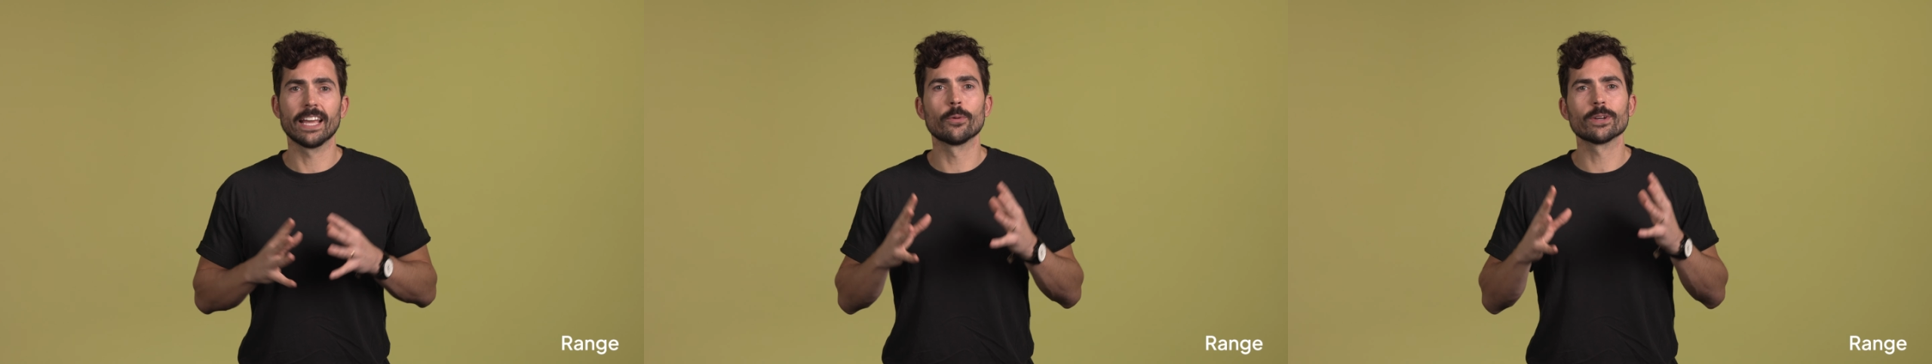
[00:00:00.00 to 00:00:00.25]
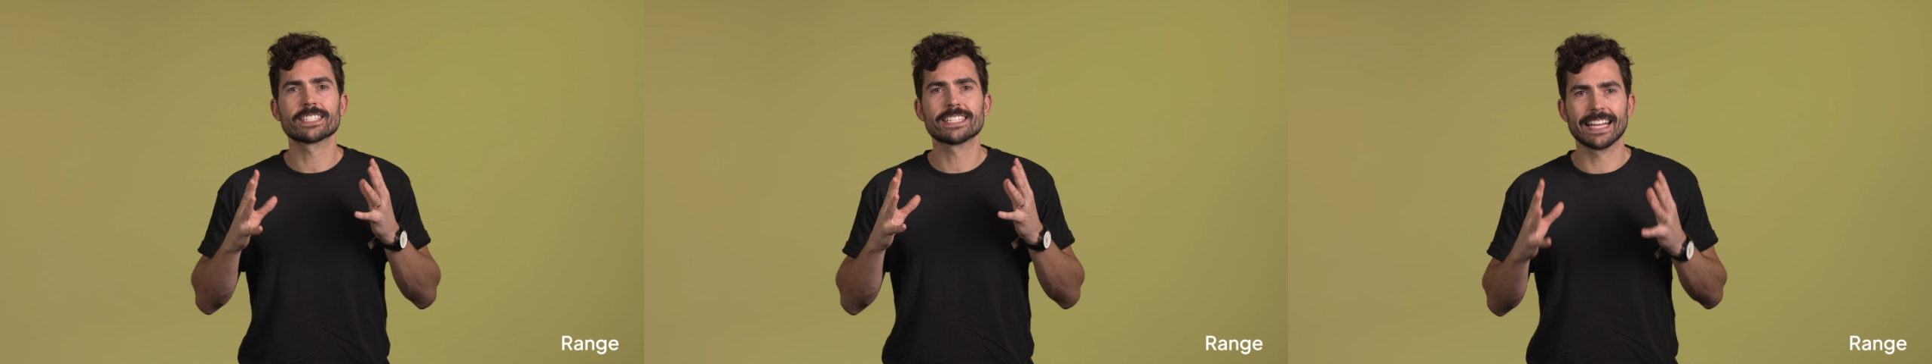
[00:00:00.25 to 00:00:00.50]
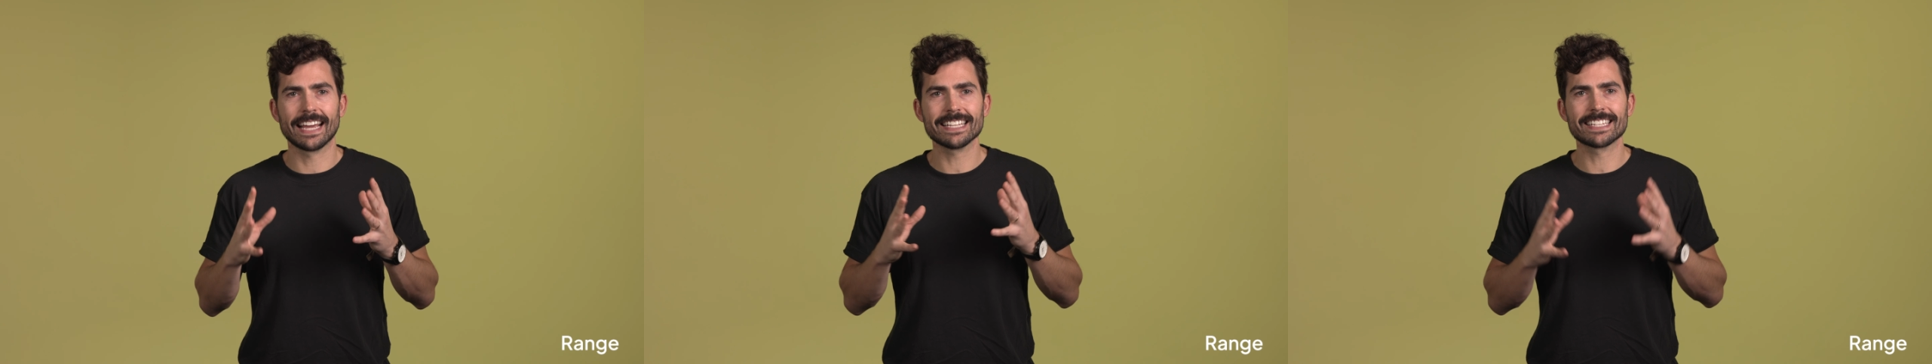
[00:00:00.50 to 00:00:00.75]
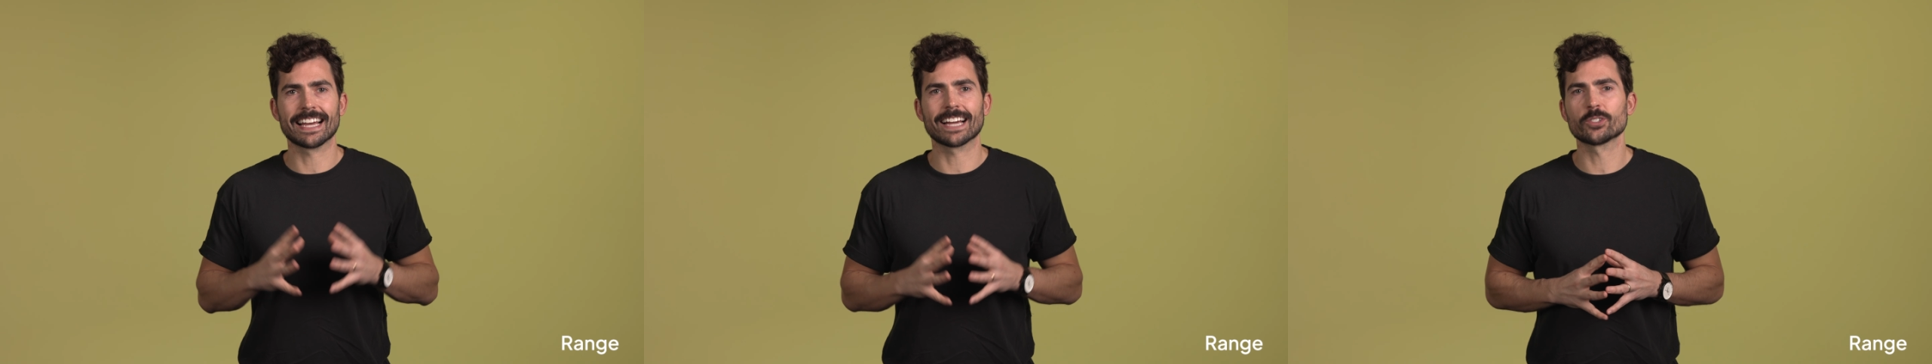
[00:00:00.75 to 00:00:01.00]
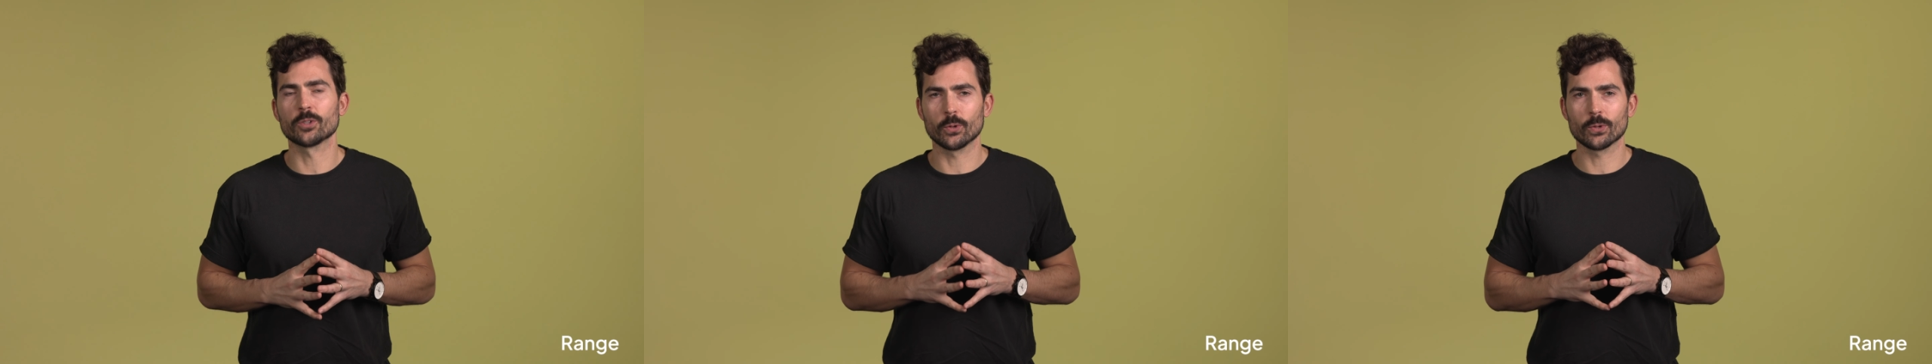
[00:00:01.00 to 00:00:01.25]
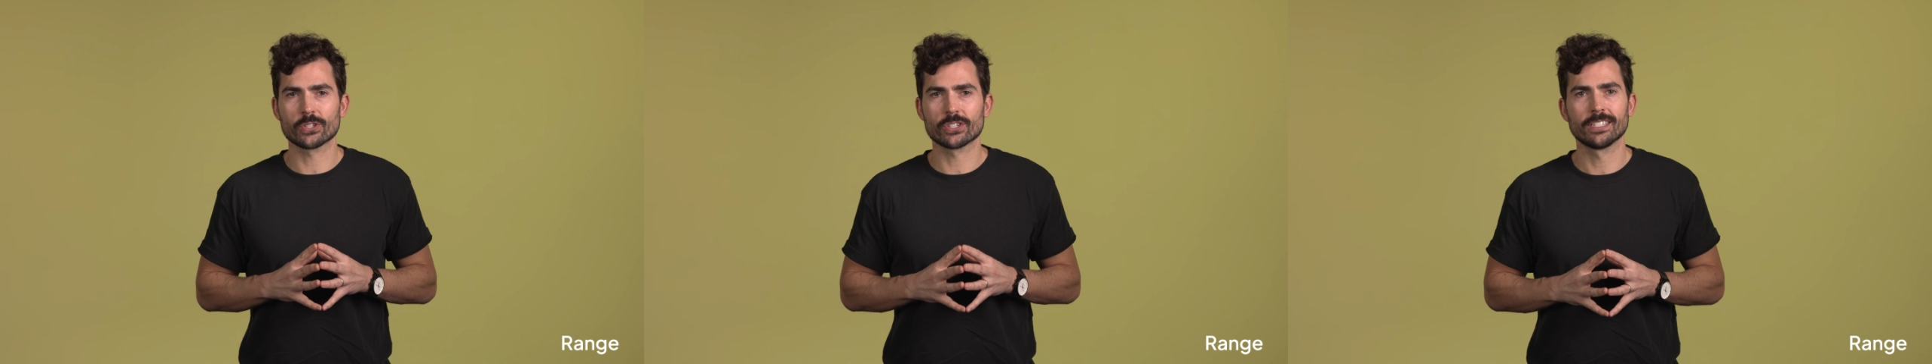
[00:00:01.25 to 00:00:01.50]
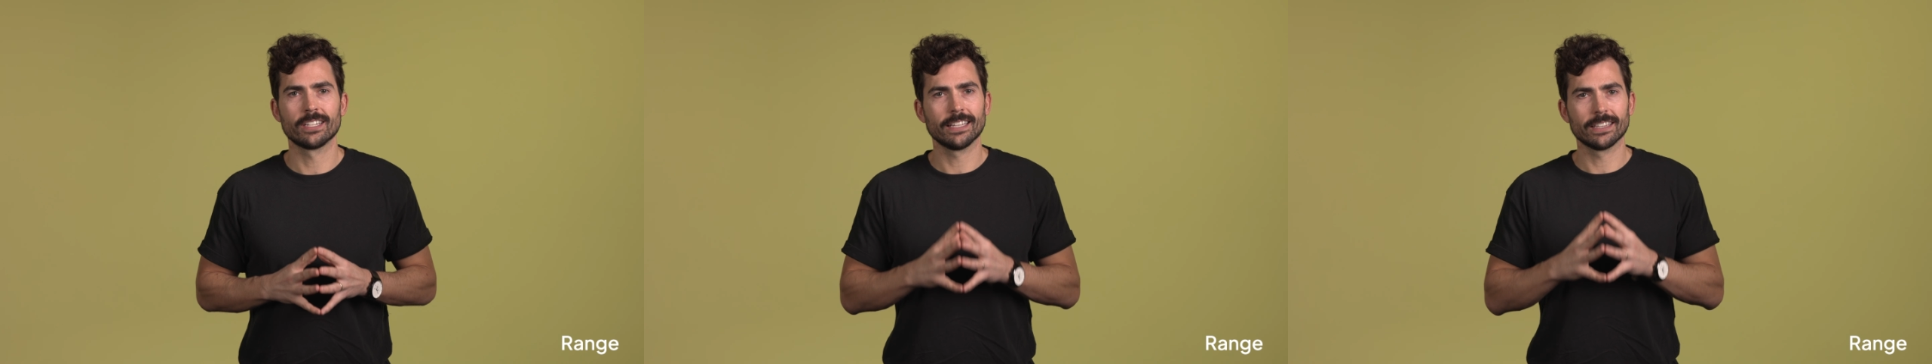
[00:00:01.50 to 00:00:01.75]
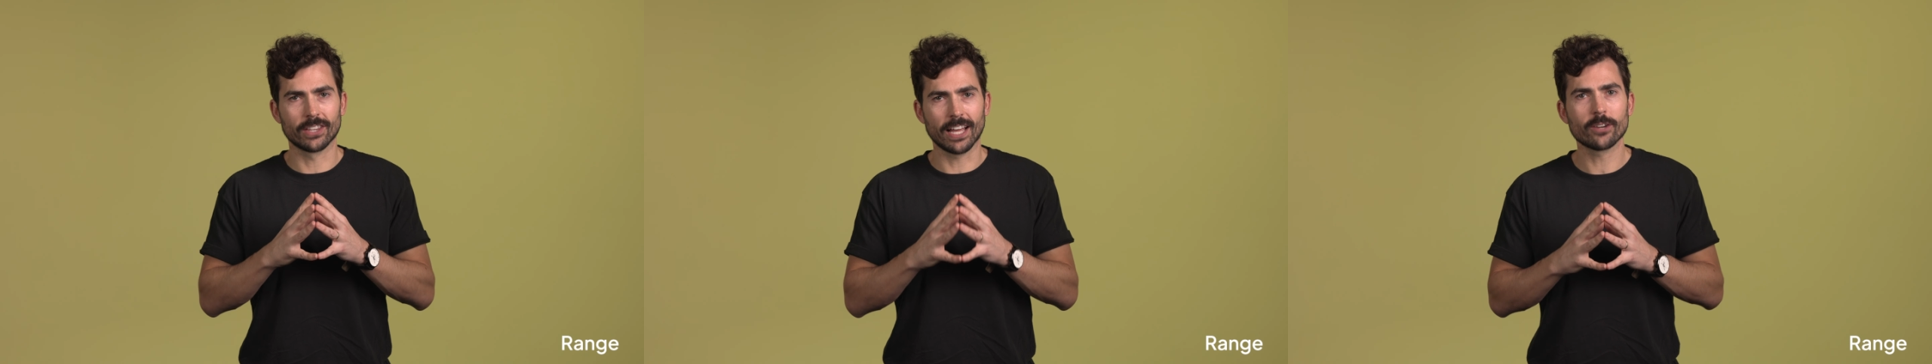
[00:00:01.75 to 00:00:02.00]
And with today's tech tools,
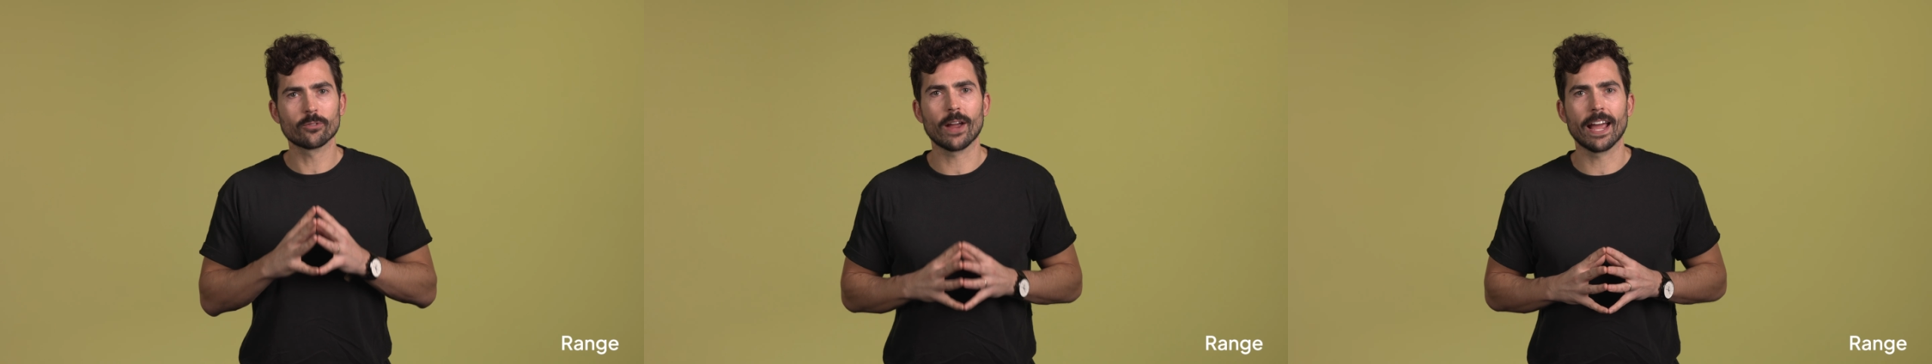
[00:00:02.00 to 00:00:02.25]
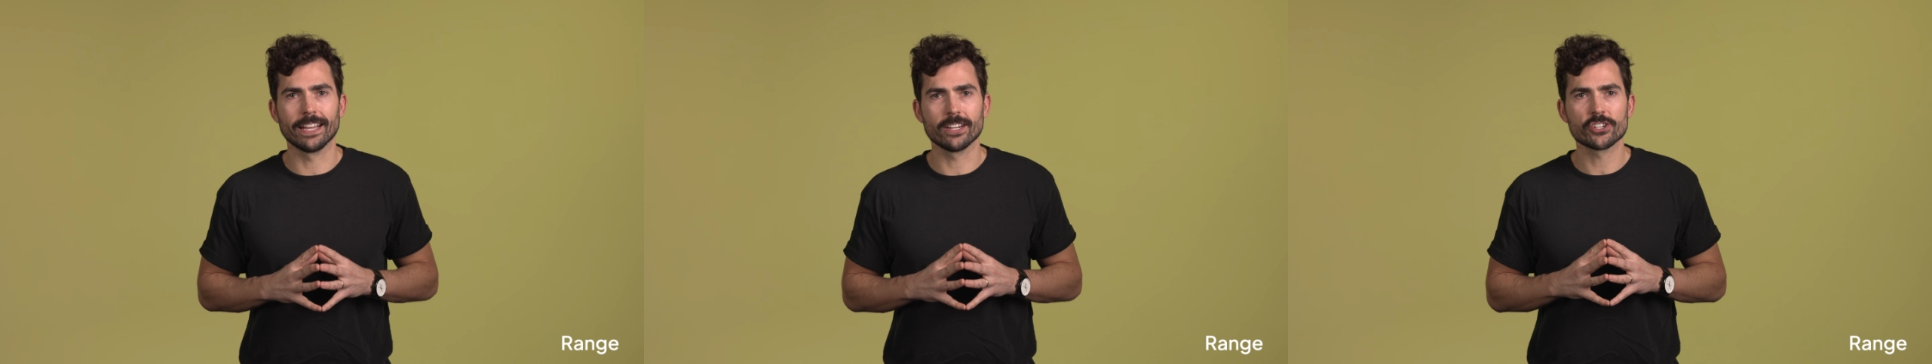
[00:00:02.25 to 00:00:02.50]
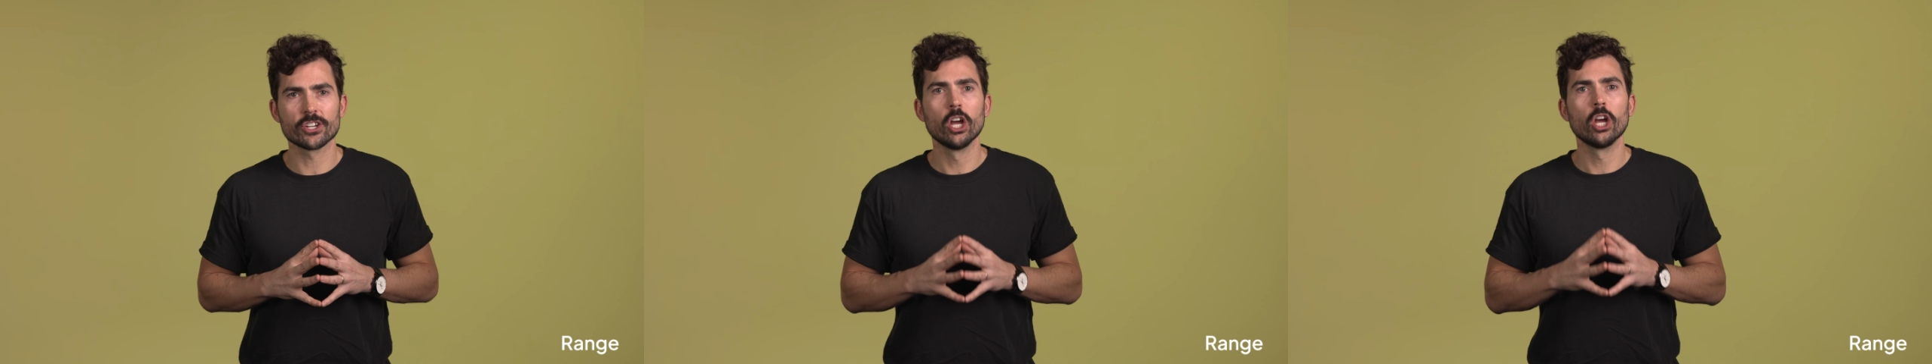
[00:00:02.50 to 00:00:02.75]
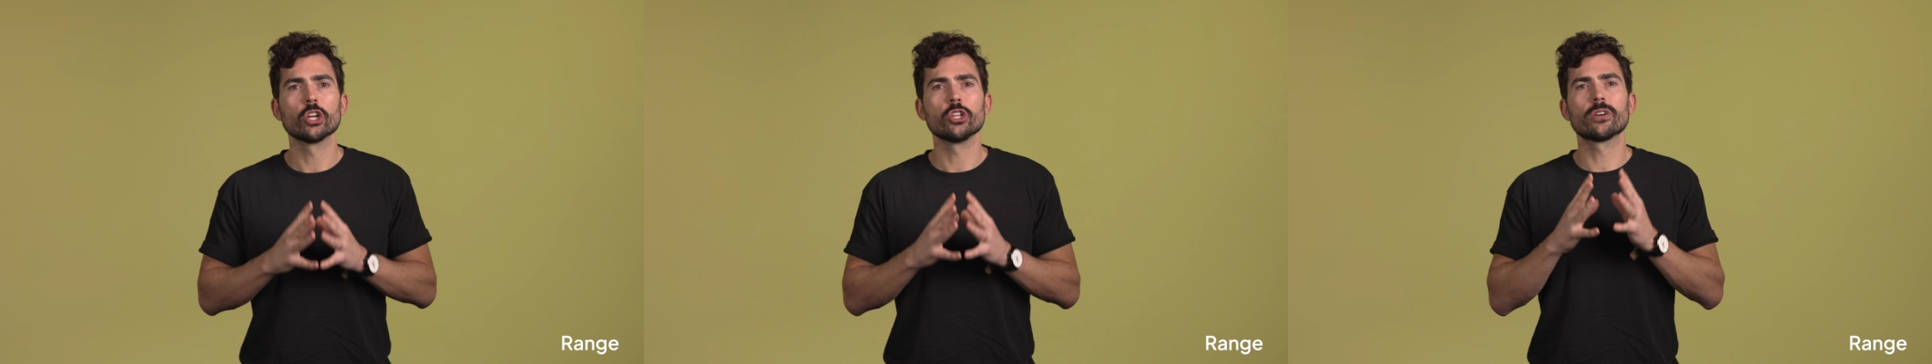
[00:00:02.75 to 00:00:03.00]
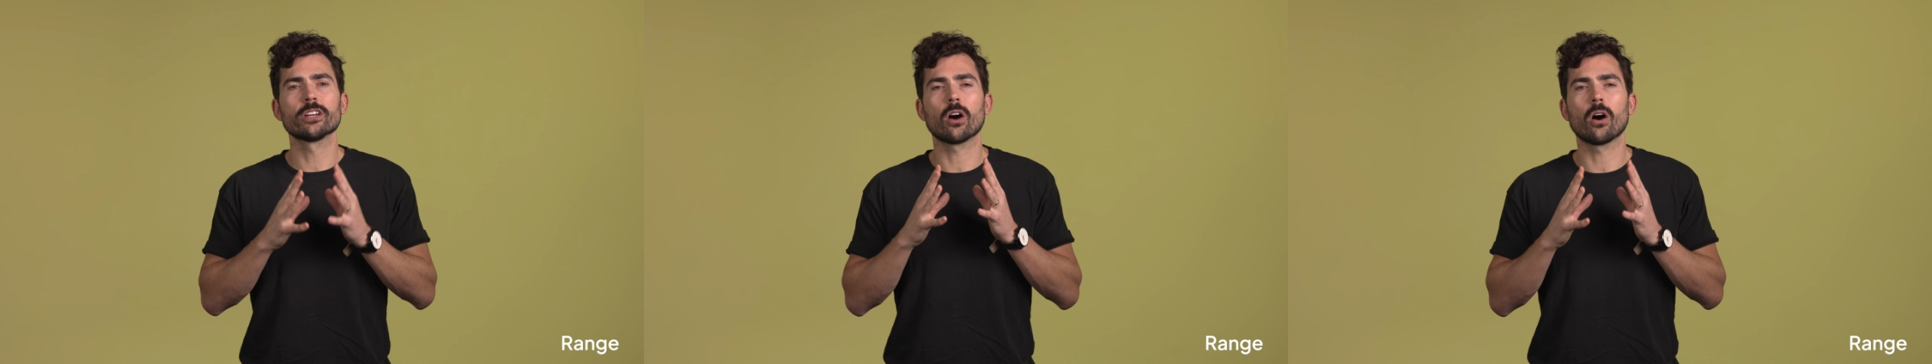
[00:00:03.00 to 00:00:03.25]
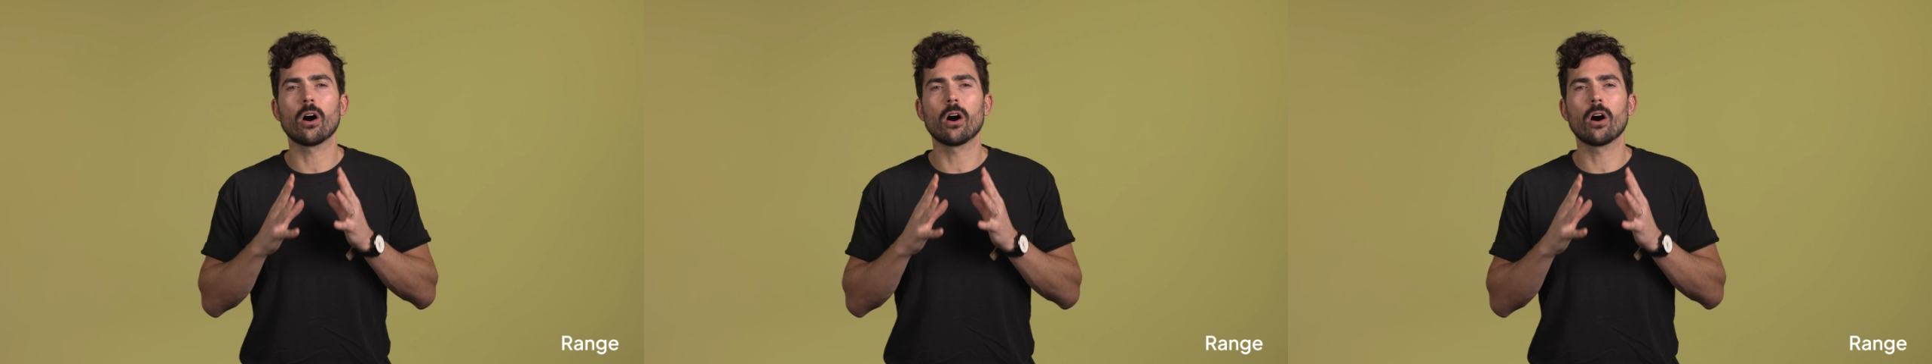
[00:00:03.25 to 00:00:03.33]
like Range, you can